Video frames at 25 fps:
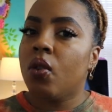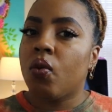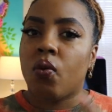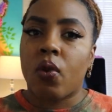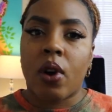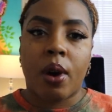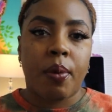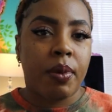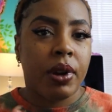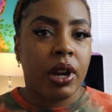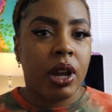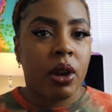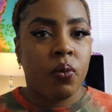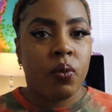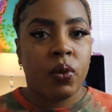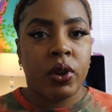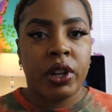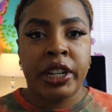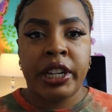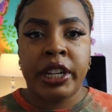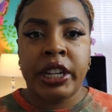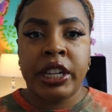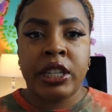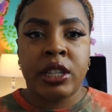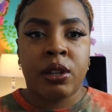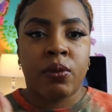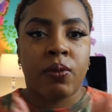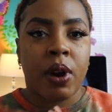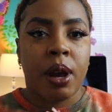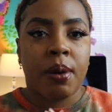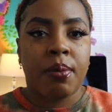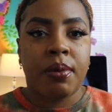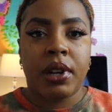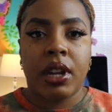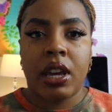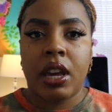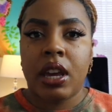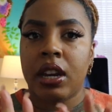Rub it in where you need to
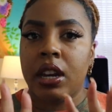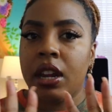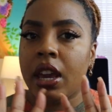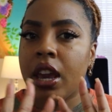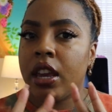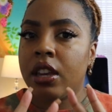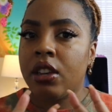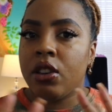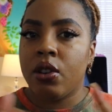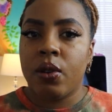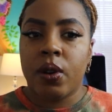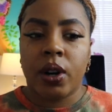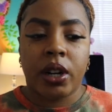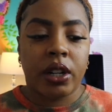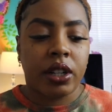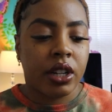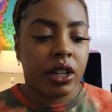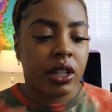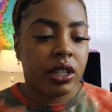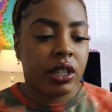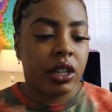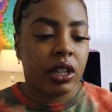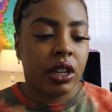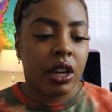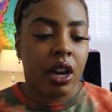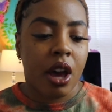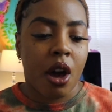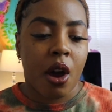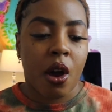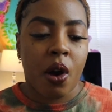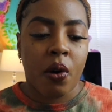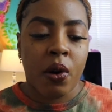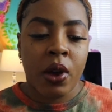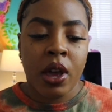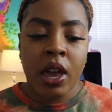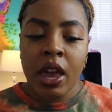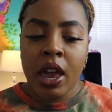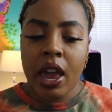rub it in, and you are good to
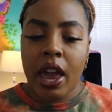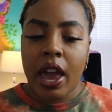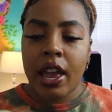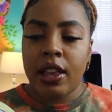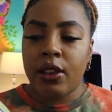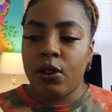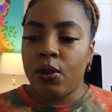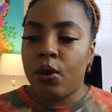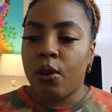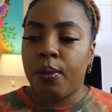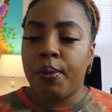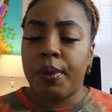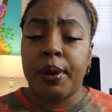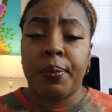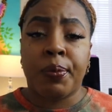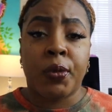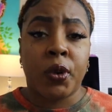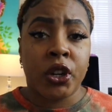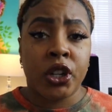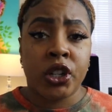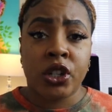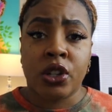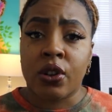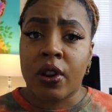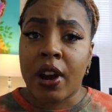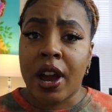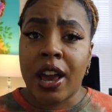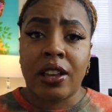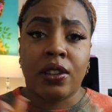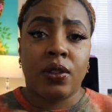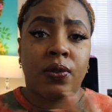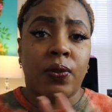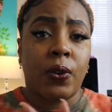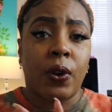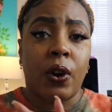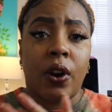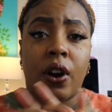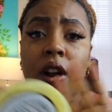go, and you will be
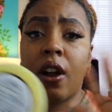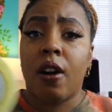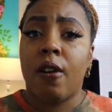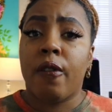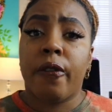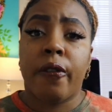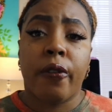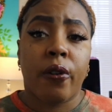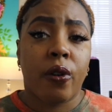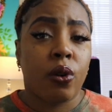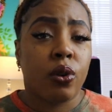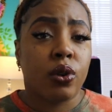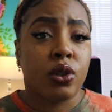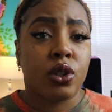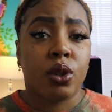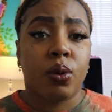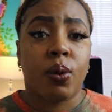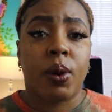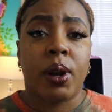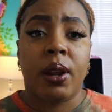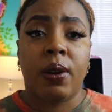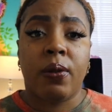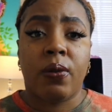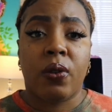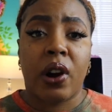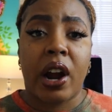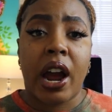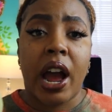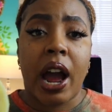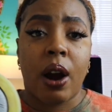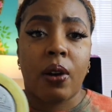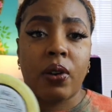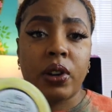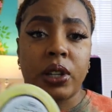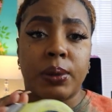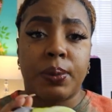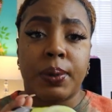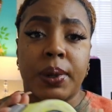moisturized for a full 24
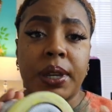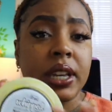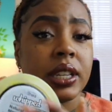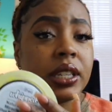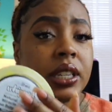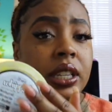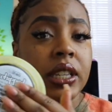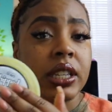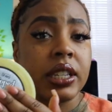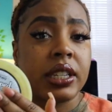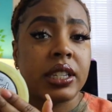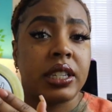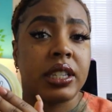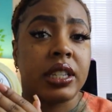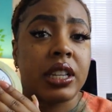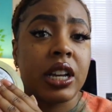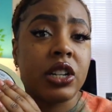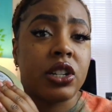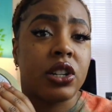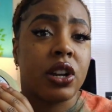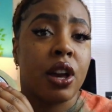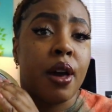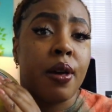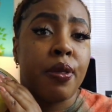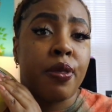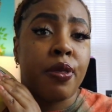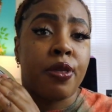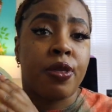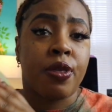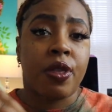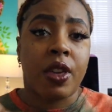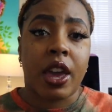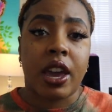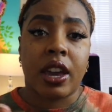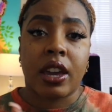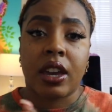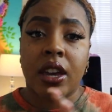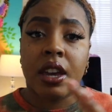hours because this is such a
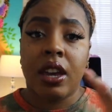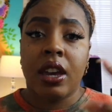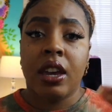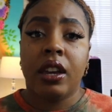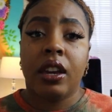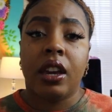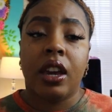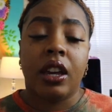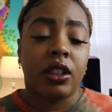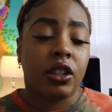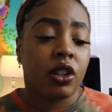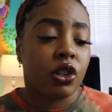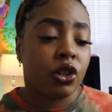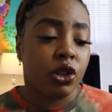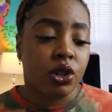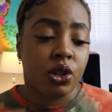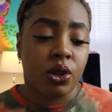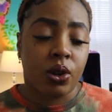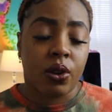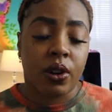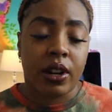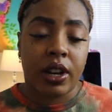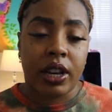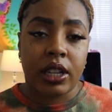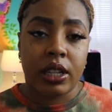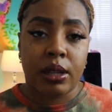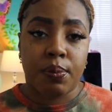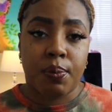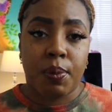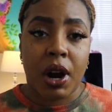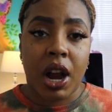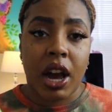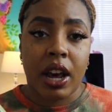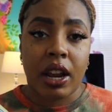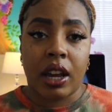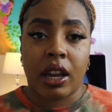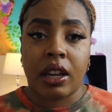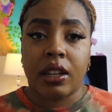thick and luxurious
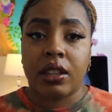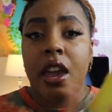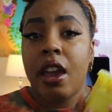product.